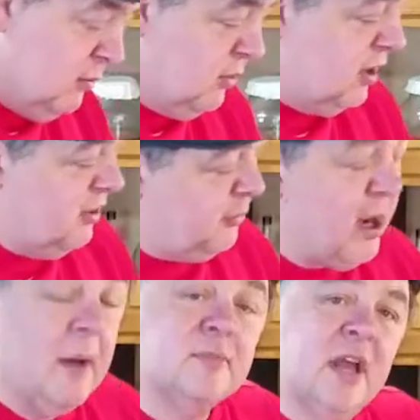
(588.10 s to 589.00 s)
One of the
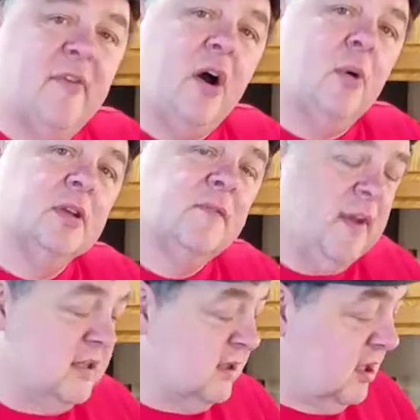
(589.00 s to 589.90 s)
problems I've always
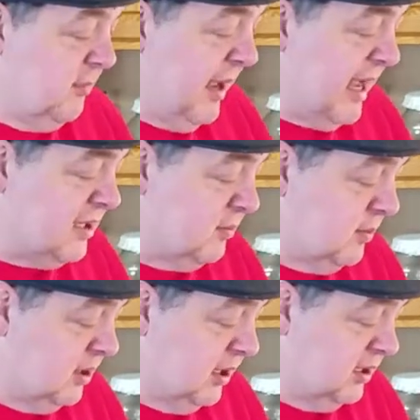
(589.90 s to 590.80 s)
faced in the past
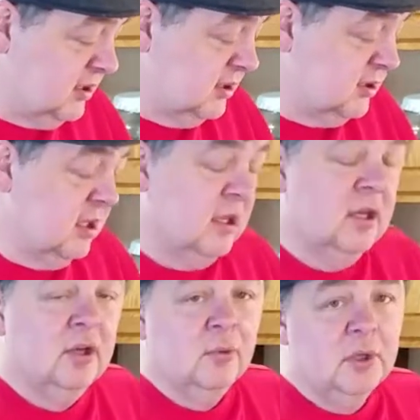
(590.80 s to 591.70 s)
with this is
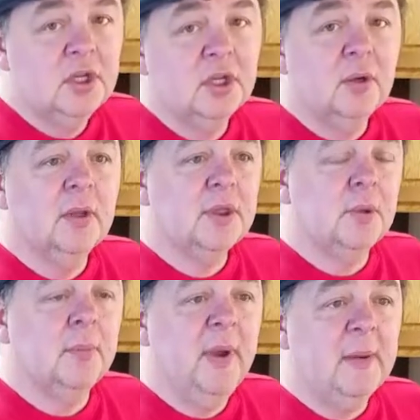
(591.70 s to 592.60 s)
when you do it
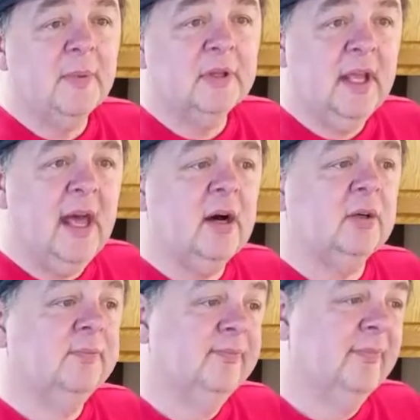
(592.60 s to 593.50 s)
through a paper
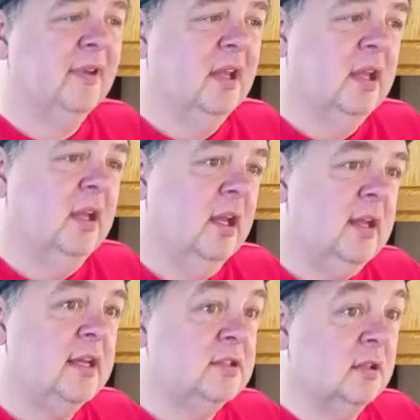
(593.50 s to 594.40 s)
towel, it
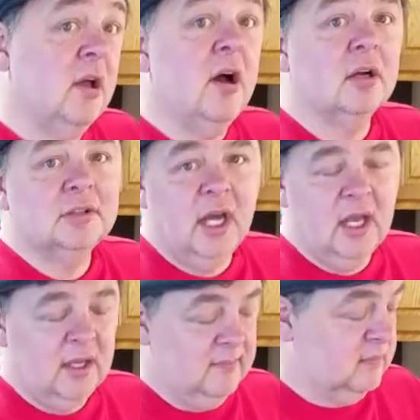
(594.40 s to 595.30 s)
takes a long
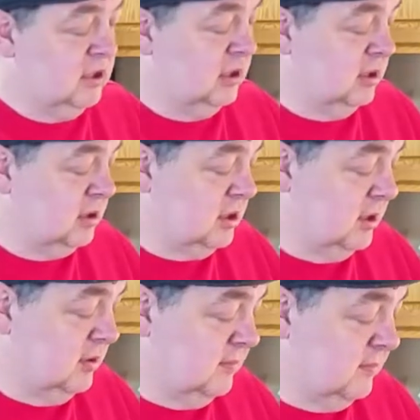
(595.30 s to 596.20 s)
time
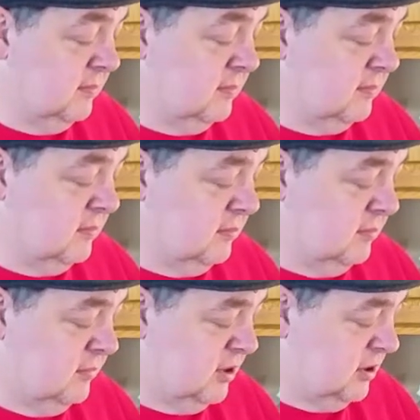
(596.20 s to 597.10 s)
to
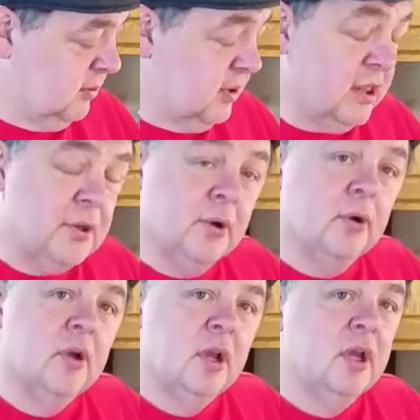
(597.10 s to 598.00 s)
sort it
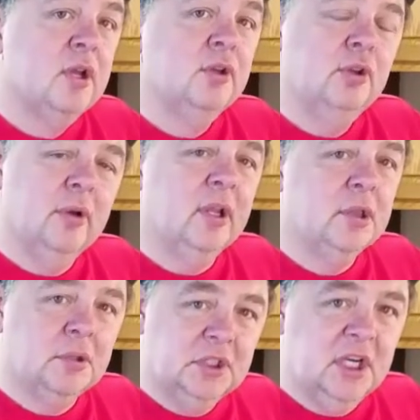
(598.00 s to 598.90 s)
through. Doing
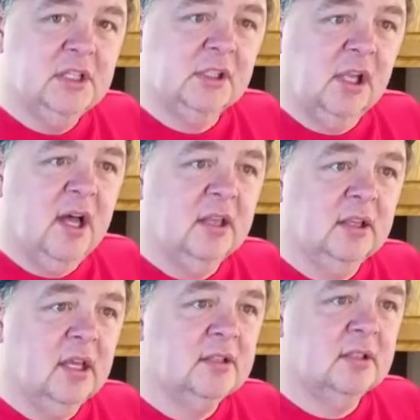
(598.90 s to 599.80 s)
it through
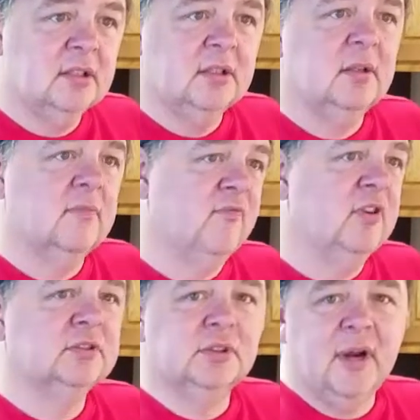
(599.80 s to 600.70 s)
cheesecloth doesn't
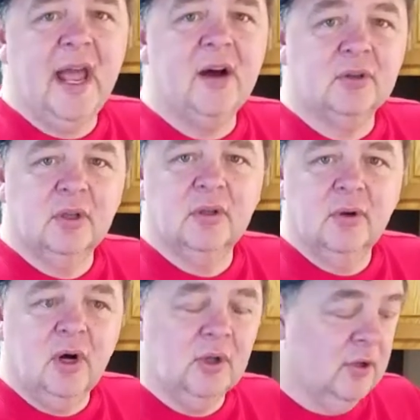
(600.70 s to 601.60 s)
filter out
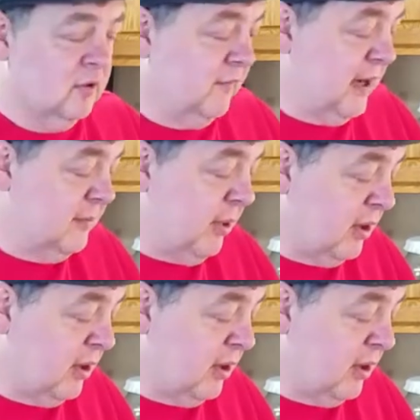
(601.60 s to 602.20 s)
all those fine